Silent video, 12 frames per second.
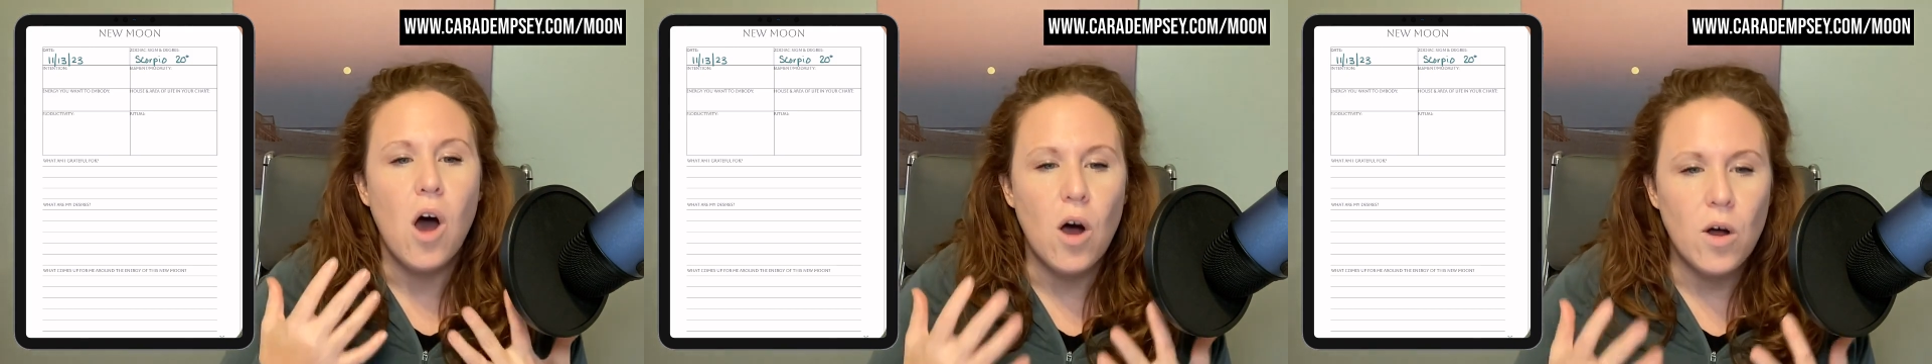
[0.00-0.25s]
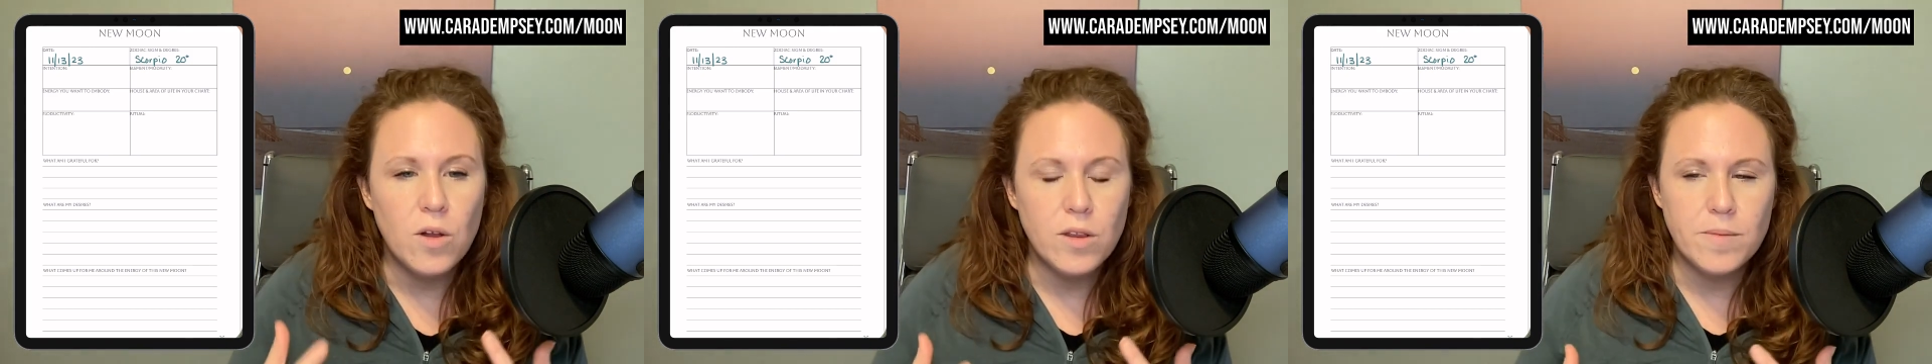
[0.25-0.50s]

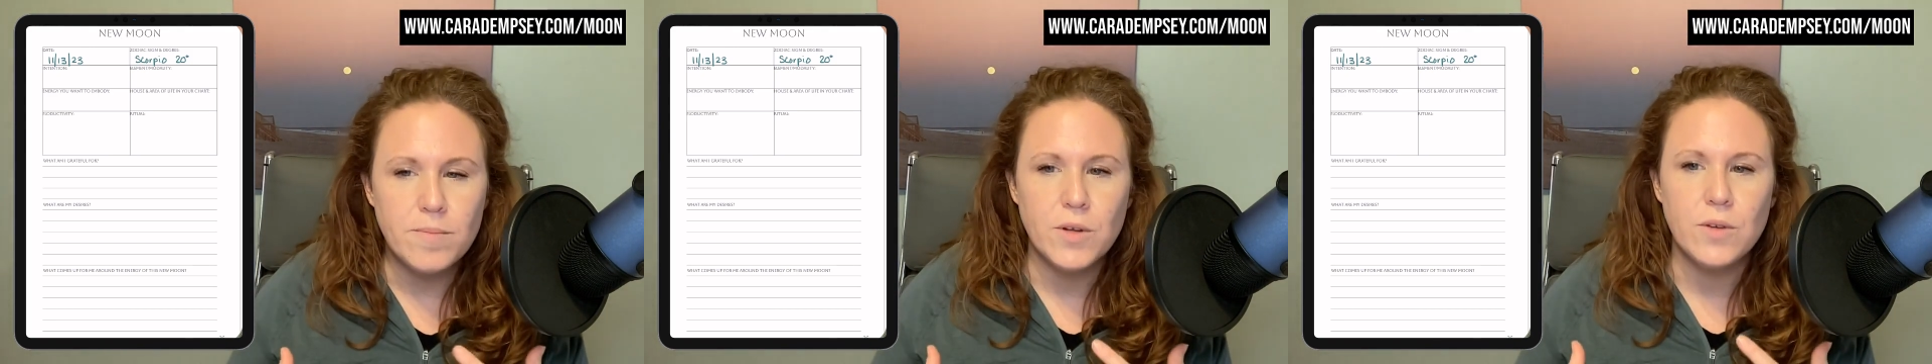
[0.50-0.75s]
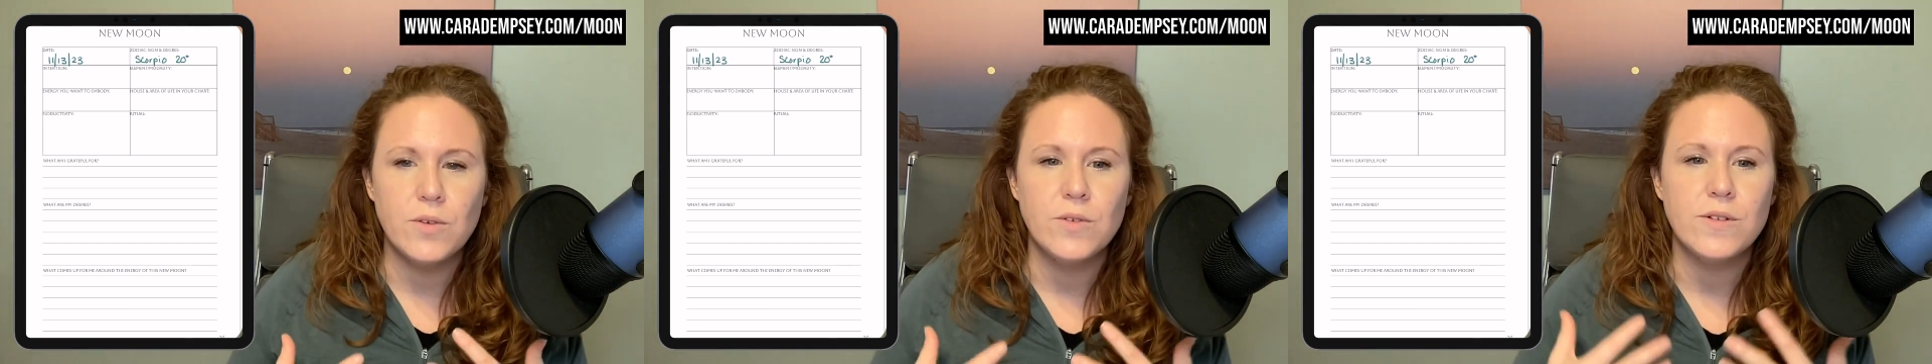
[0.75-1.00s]
all the
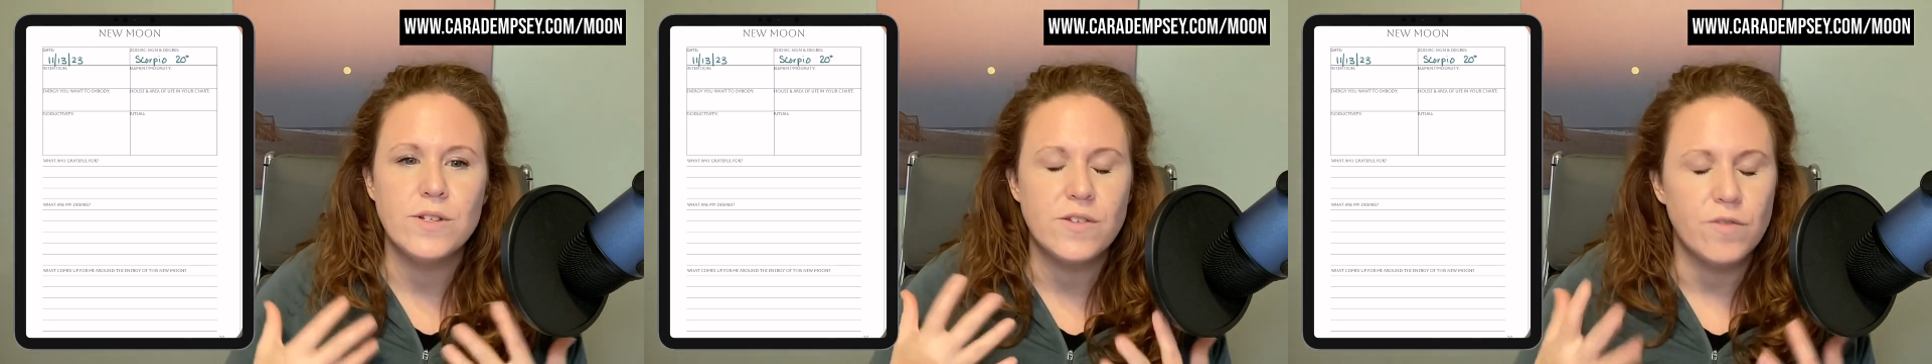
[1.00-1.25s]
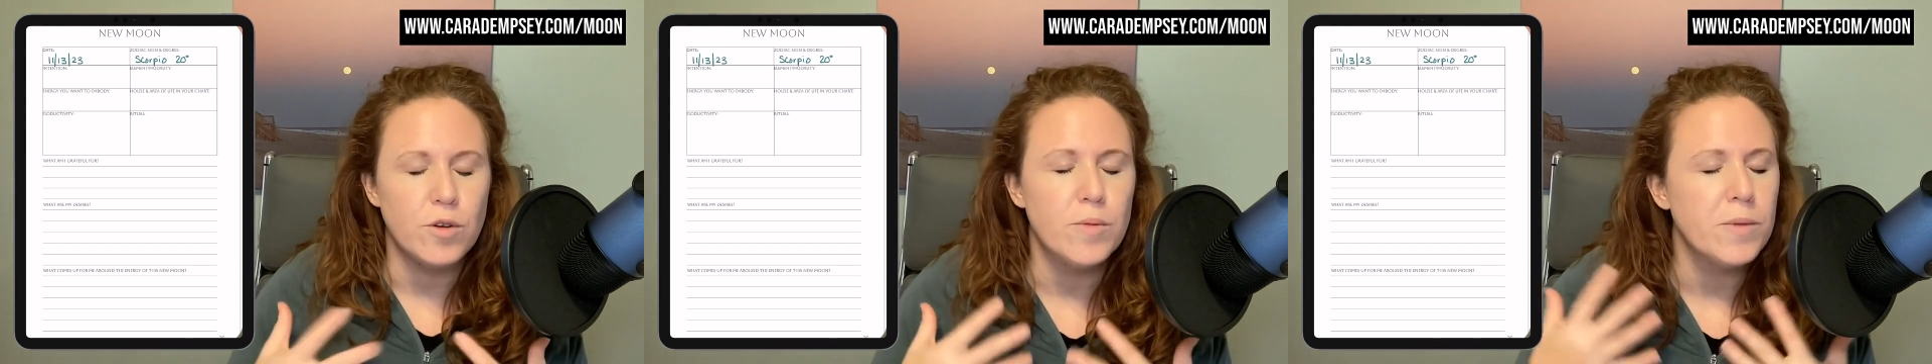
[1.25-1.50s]
moons,
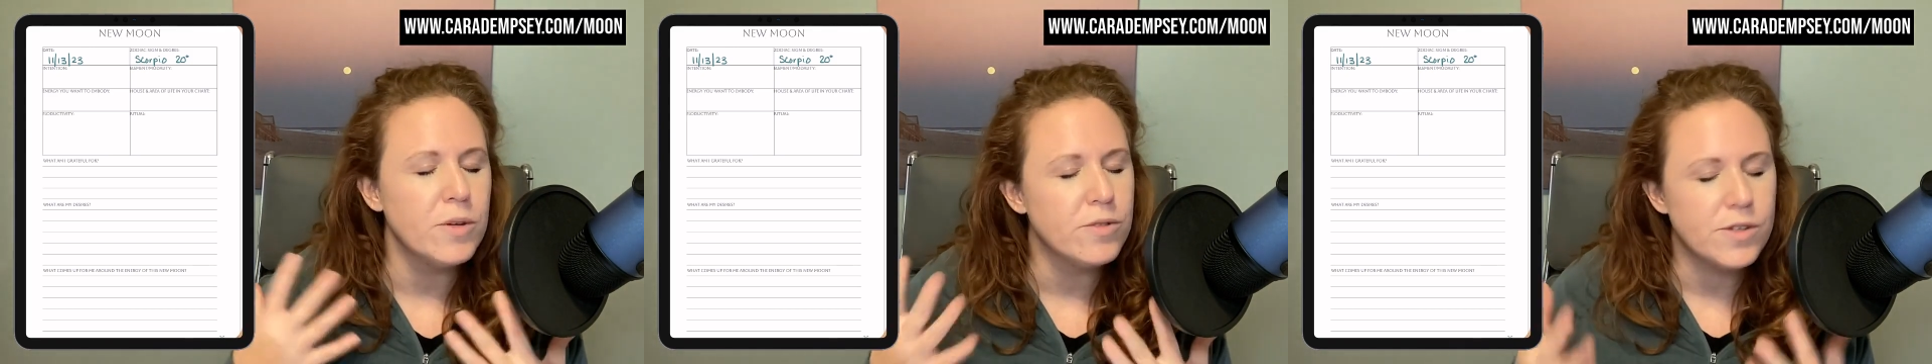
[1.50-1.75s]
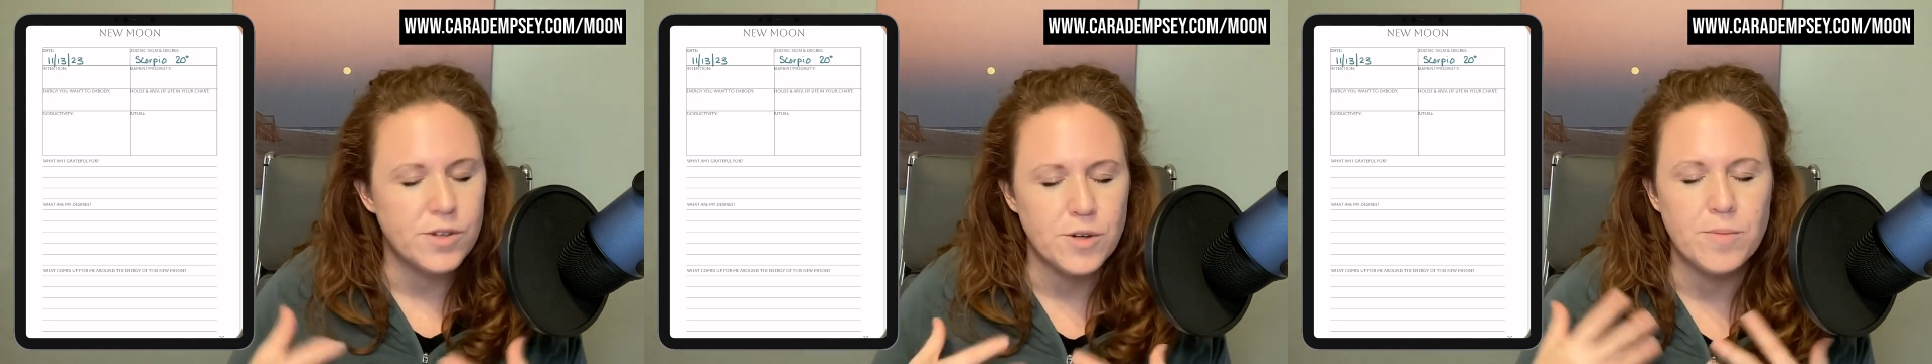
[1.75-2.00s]
full
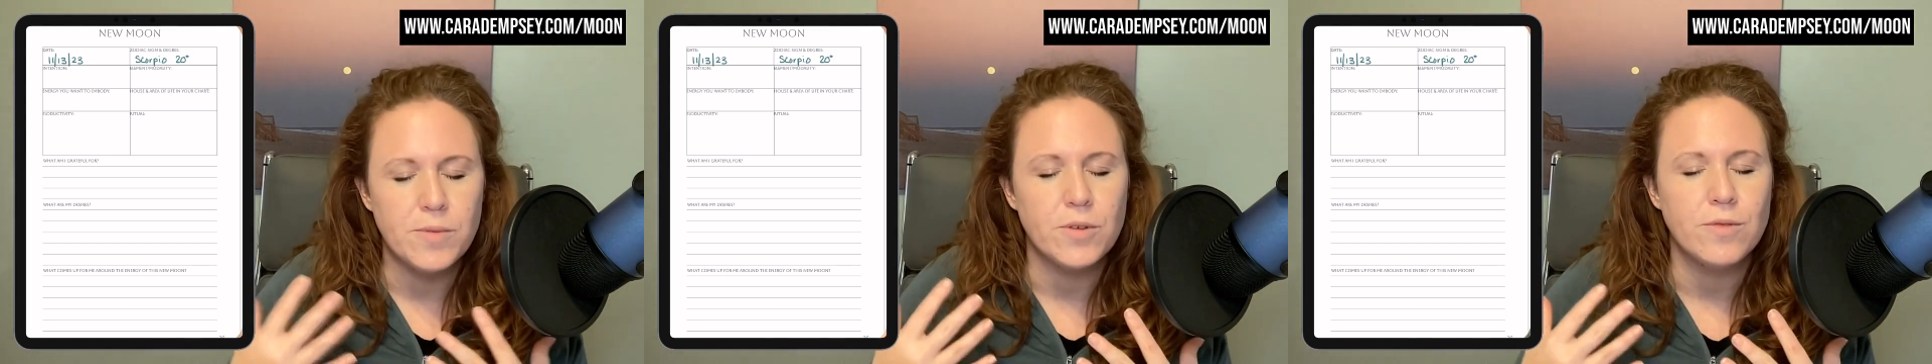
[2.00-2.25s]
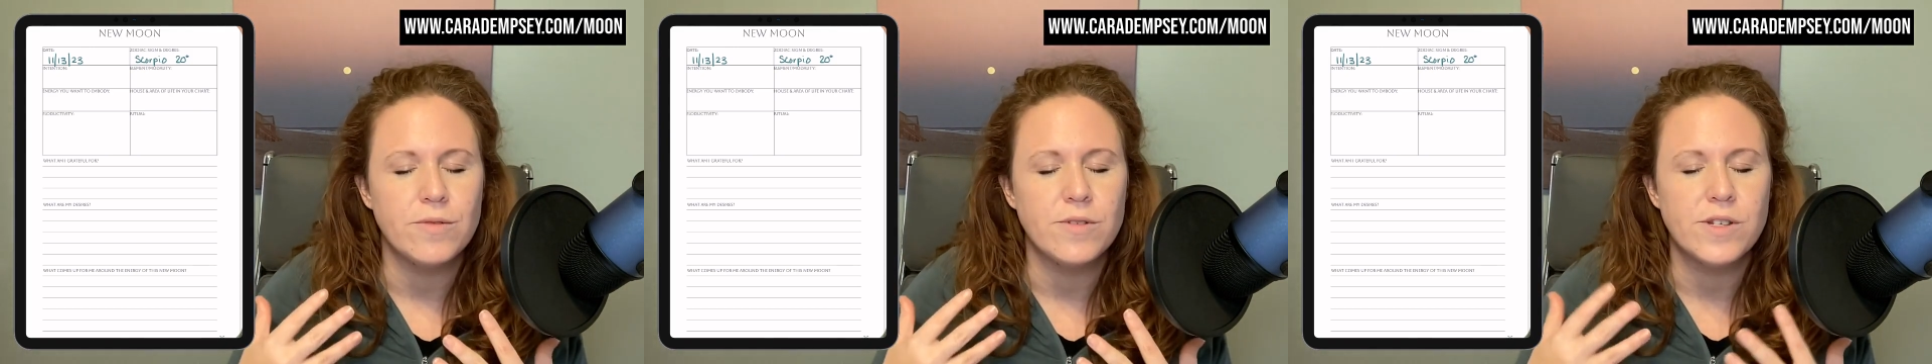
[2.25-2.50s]
moons, new
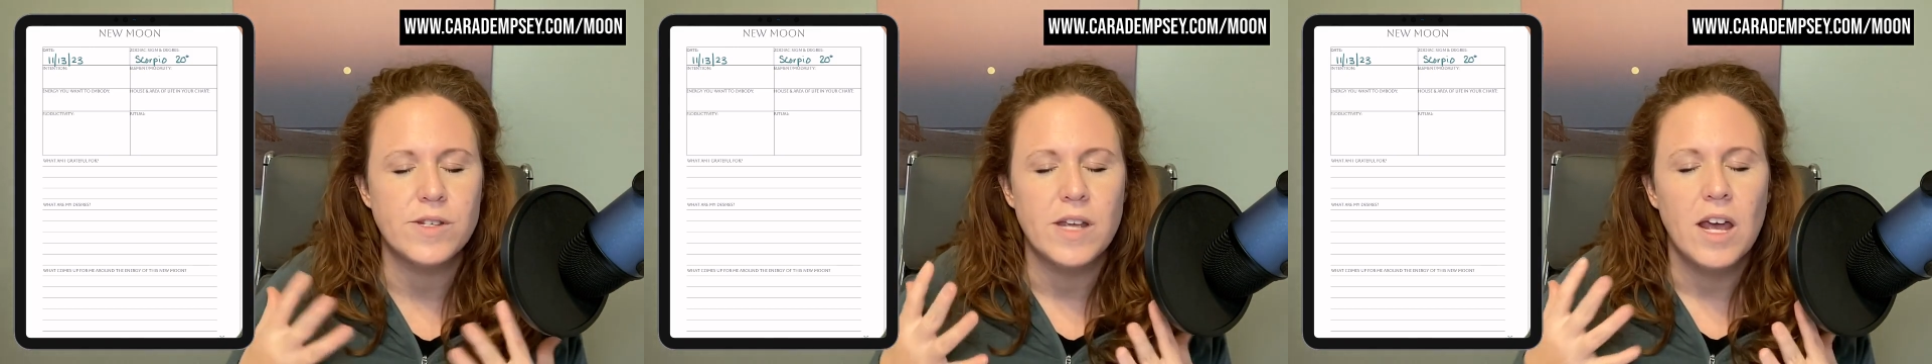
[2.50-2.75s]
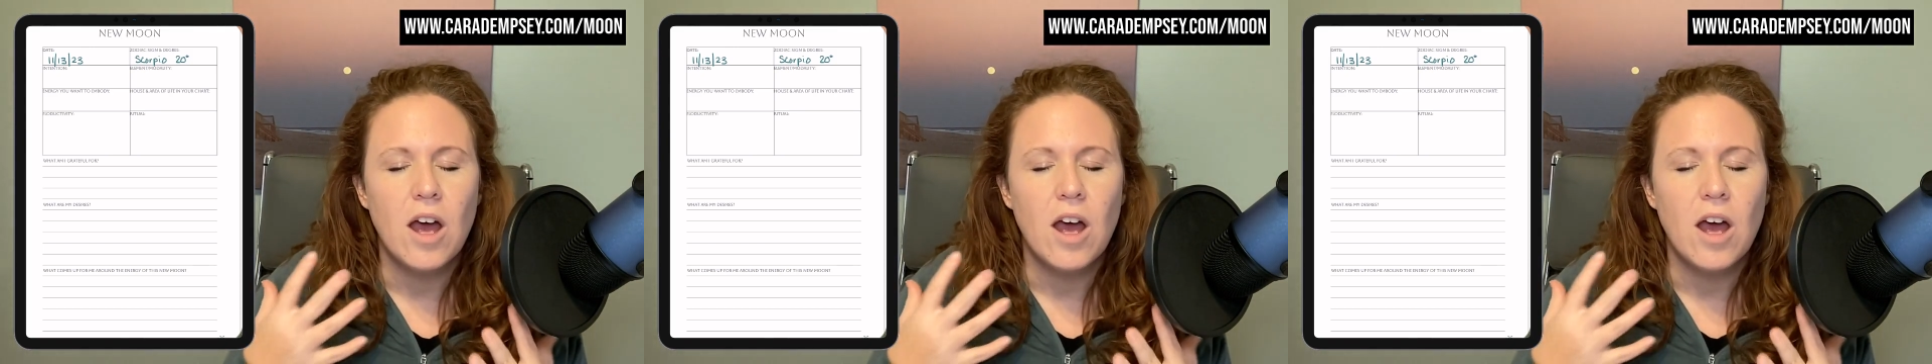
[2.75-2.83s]
moons,